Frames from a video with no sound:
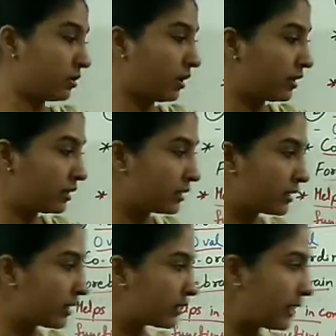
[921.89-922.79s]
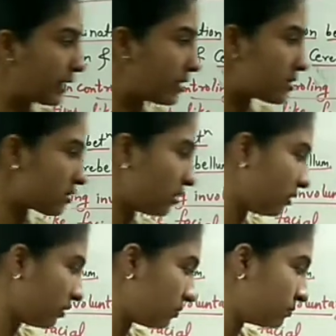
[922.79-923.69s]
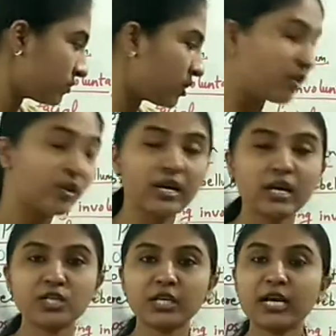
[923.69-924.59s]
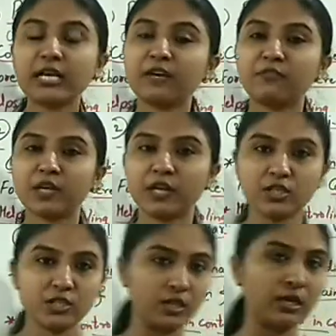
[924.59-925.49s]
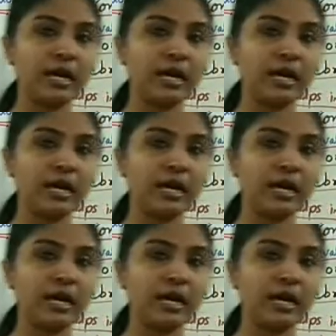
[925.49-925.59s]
another thing, that is urination and defecation.